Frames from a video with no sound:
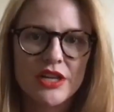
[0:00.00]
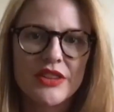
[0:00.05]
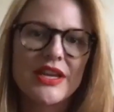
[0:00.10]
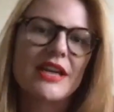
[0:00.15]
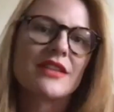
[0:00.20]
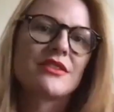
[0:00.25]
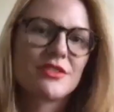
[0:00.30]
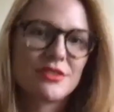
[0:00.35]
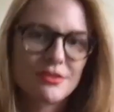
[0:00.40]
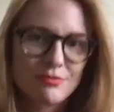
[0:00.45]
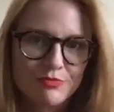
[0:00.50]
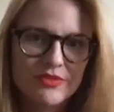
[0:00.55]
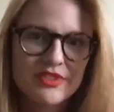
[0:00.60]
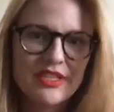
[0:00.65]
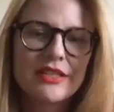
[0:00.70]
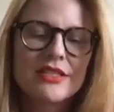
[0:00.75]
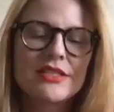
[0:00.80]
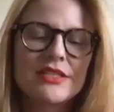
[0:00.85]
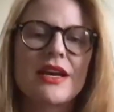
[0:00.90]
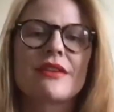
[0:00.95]
and that's
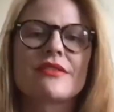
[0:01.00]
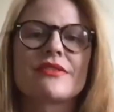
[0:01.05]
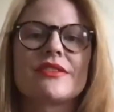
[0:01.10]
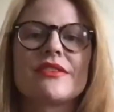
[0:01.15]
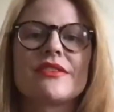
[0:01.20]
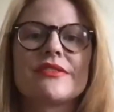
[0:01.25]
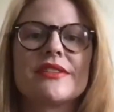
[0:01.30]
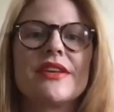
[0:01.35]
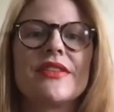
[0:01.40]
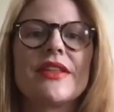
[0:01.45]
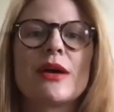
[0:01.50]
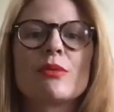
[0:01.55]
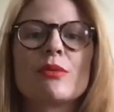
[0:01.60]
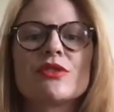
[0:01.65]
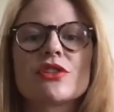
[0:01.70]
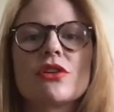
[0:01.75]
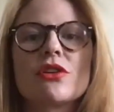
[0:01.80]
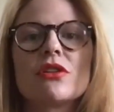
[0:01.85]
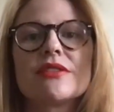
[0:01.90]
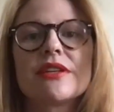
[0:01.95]
set in Texas, and that
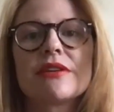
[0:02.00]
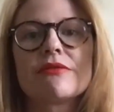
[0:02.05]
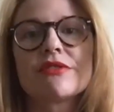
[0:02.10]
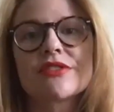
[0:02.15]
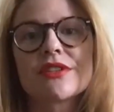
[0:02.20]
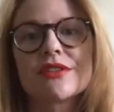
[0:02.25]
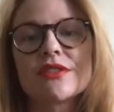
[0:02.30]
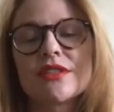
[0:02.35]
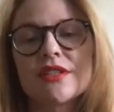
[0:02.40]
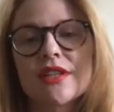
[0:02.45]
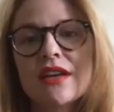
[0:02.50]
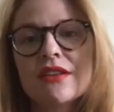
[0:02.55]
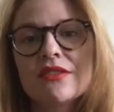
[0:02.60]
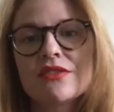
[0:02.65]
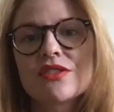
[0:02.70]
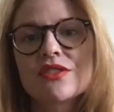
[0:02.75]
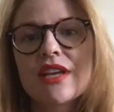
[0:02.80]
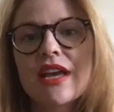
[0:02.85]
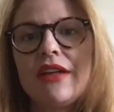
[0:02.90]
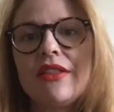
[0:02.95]
one's called Devils Unto Dust.